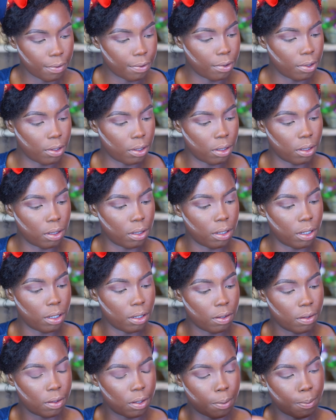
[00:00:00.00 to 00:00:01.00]
For the
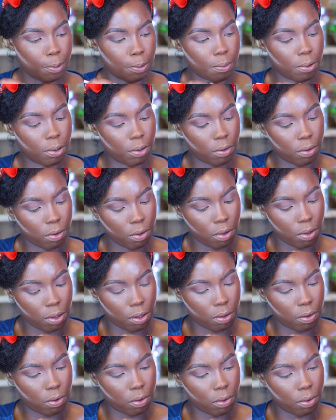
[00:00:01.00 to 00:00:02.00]
next step, I'm going to go
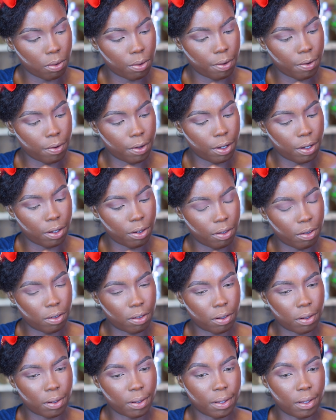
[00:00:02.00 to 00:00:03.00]
into grayish.
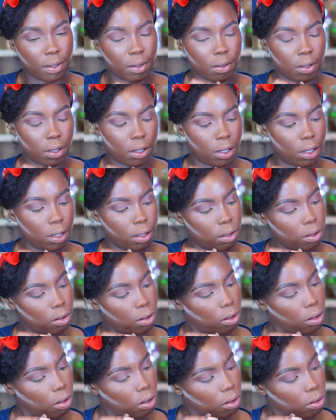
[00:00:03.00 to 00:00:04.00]
These are like the
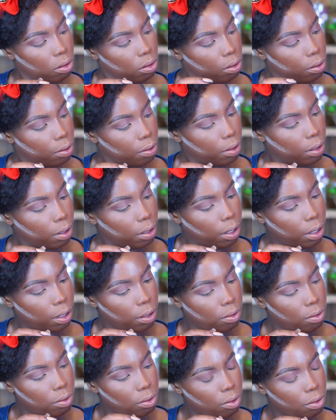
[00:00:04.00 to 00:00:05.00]
colors I
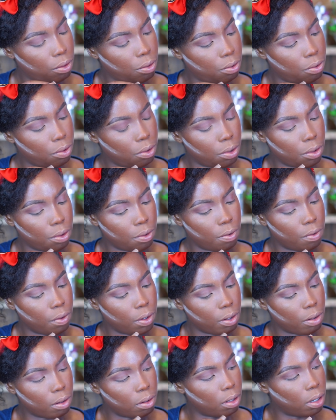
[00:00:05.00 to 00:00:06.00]
like to use on a
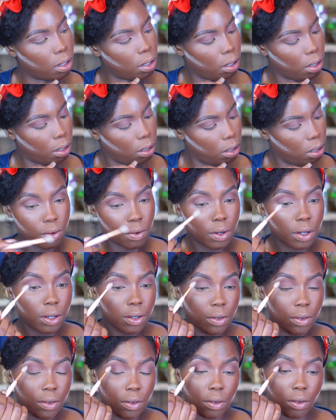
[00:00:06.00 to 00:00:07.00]
regular. The
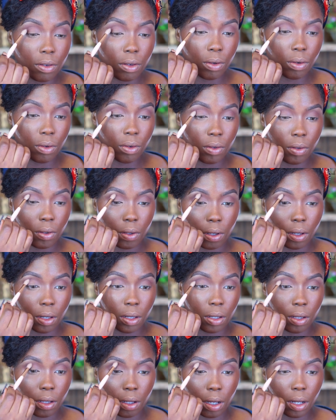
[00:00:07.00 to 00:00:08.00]
grayish goes
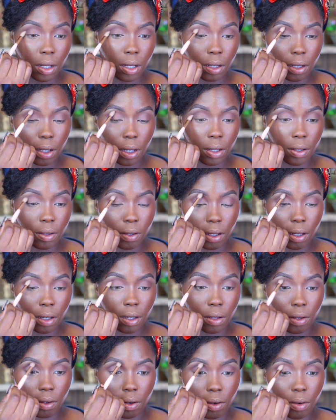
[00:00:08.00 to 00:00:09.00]
in and I
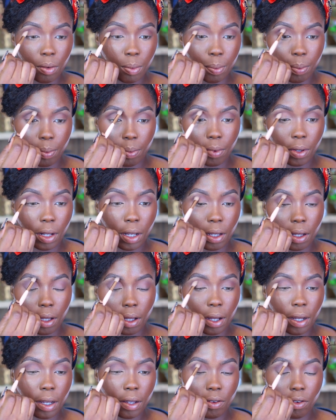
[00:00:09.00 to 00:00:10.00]
take it up, like
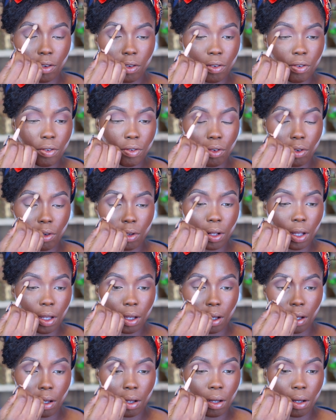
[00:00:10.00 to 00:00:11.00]
I just draw
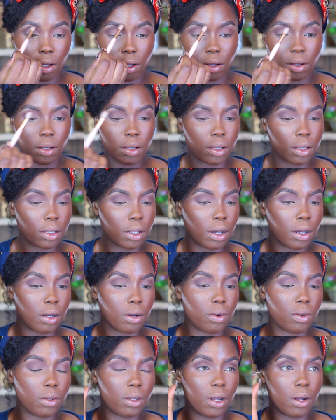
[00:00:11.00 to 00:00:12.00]
like a
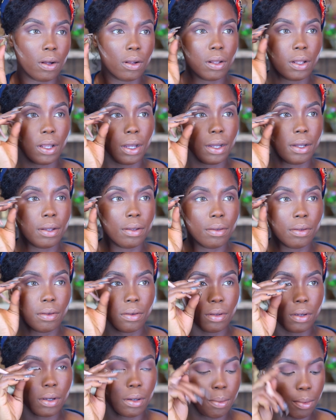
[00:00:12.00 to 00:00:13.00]
diagonal line
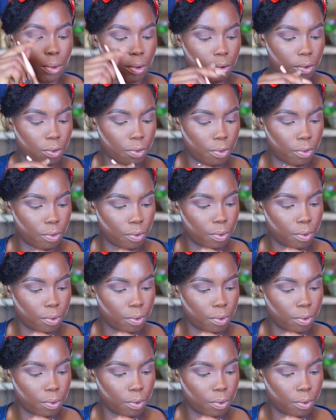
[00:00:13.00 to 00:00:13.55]
above.